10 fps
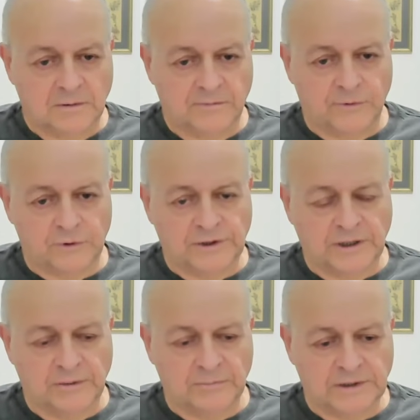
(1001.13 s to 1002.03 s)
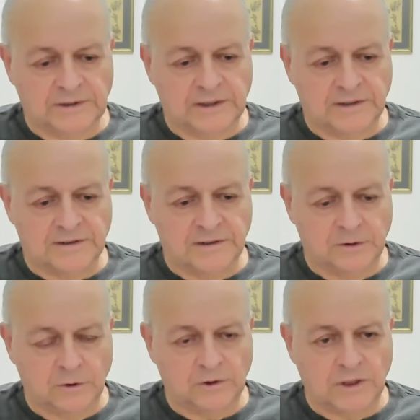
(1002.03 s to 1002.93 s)
For them, the dead, they
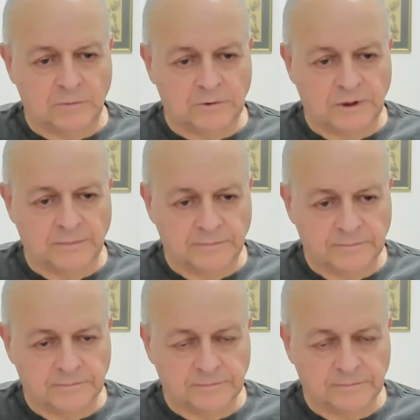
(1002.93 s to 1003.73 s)
don't count them.